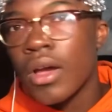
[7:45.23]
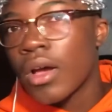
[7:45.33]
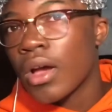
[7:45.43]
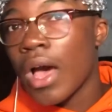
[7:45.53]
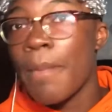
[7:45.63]

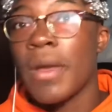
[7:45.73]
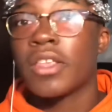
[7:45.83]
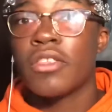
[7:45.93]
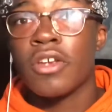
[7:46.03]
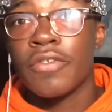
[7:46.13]
I'm at
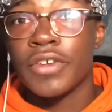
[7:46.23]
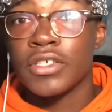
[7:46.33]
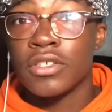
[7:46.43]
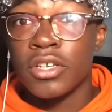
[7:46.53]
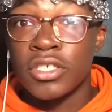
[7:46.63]
the
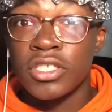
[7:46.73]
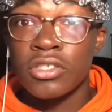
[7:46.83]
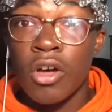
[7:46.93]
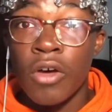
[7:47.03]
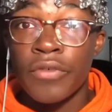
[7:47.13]
nurse's
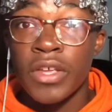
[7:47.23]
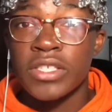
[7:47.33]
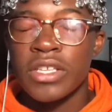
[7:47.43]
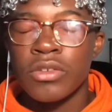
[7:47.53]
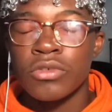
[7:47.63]
office,
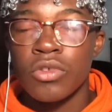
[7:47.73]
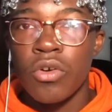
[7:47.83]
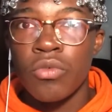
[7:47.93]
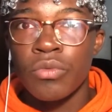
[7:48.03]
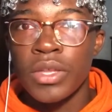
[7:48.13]
and it was
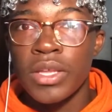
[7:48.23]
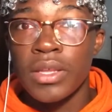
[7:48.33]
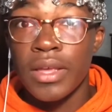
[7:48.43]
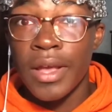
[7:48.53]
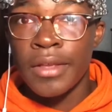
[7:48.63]
only
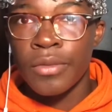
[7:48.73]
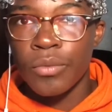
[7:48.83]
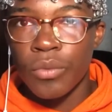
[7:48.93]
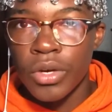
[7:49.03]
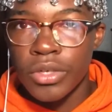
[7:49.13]
getting
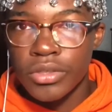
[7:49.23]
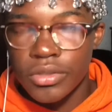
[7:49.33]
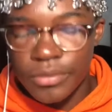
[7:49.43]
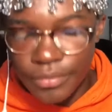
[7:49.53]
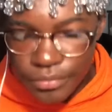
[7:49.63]
worse.
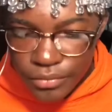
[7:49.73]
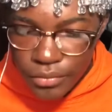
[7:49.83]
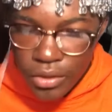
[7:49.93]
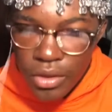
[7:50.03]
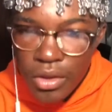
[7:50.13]

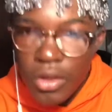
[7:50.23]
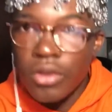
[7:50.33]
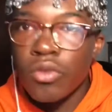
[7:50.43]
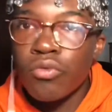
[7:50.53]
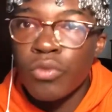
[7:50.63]

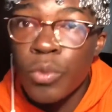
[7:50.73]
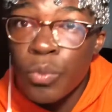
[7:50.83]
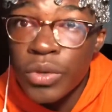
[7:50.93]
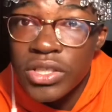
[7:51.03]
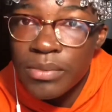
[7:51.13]
The room
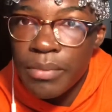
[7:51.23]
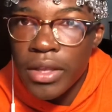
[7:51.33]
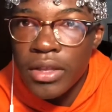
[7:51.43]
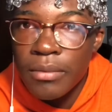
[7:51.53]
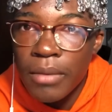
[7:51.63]
was
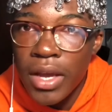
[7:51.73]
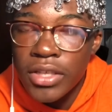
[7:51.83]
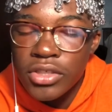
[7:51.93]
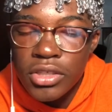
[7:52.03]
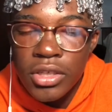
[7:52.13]
spinning, my
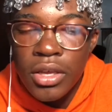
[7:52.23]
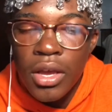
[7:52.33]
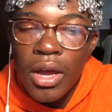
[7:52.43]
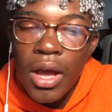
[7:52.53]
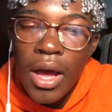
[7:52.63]
G.
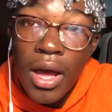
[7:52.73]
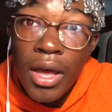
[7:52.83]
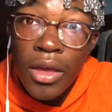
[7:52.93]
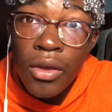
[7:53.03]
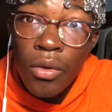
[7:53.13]

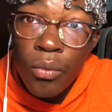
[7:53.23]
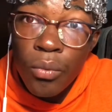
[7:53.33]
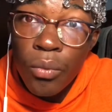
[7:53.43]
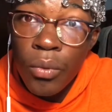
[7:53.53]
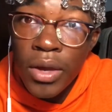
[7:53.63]
I
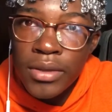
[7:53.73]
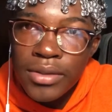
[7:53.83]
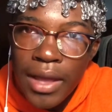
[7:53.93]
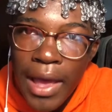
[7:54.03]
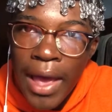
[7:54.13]
was
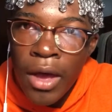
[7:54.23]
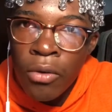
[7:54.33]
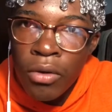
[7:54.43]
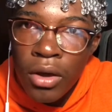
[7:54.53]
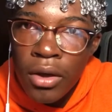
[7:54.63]

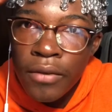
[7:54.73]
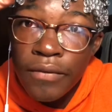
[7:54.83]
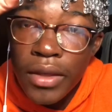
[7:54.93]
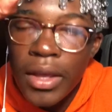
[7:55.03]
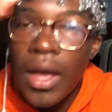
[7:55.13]
out of
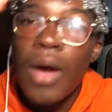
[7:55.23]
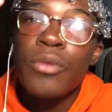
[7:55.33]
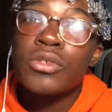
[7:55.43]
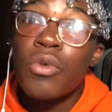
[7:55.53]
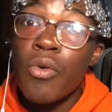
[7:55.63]
it. I
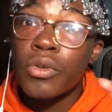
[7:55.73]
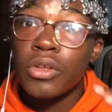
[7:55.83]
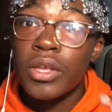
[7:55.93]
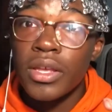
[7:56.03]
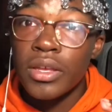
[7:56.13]
was going
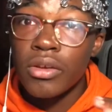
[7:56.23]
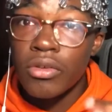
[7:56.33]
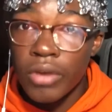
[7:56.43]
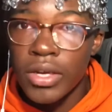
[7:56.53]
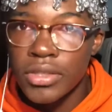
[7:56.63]

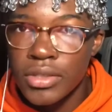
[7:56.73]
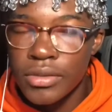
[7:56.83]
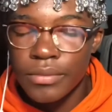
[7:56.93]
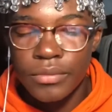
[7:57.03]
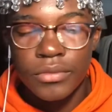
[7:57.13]
crazy.
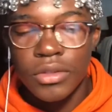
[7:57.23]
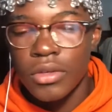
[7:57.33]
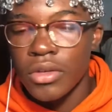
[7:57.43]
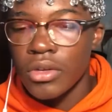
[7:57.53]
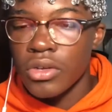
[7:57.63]

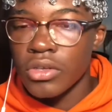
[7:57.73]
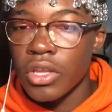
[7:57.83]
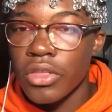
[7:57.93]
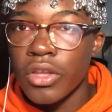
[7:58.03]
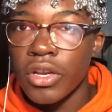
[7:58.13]
The
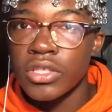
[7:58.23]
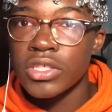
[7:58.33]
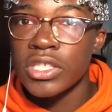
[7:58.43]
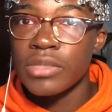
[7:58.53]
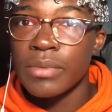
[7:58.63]
nurse
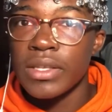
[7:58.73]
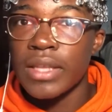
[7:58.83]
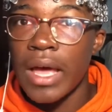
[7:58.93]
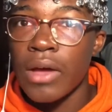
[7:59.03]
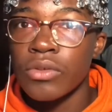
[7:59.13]
sits me
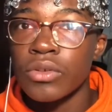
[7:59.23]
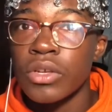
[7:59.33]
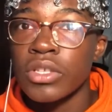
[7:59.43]
down.